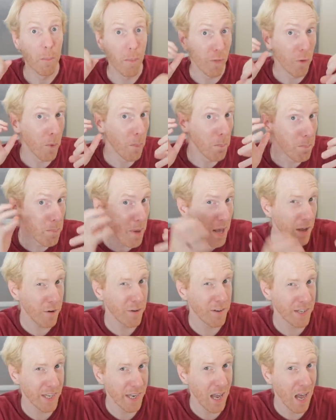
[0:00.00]
But the
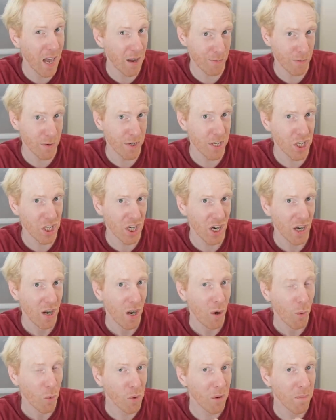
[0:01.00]
better than average
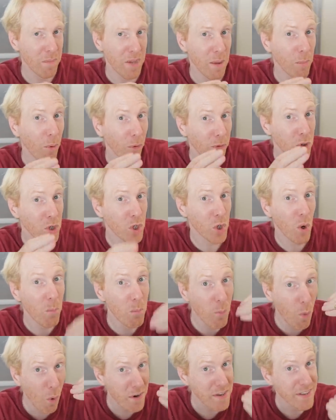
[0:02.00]
will be able to show
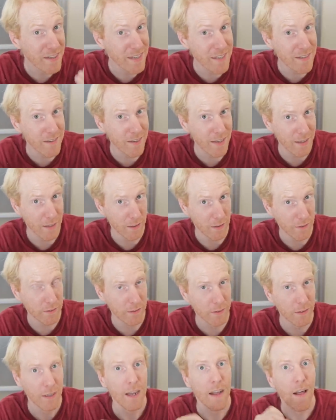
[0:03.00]
more
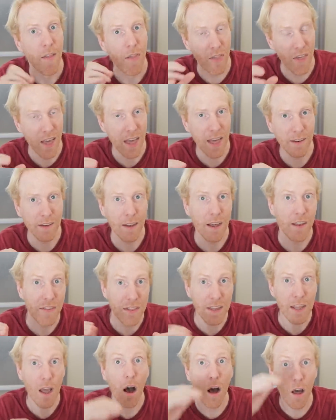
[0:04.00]
details than
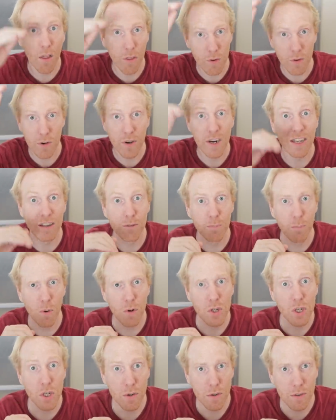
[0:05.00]
the other
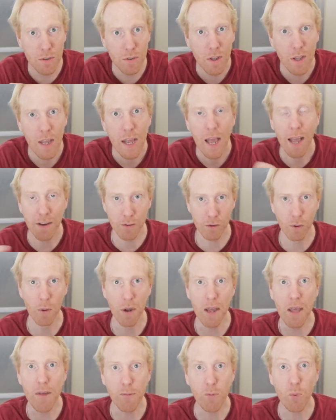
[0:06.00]
exposures. And
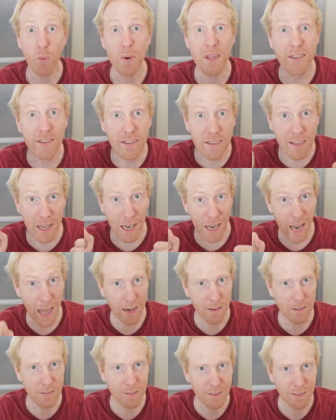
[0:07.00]
so if we
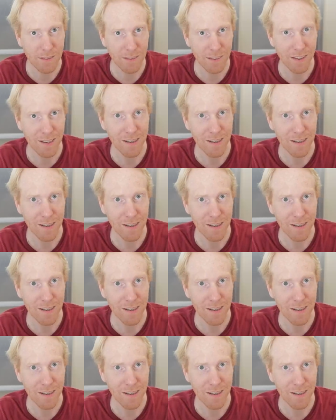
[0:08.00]
select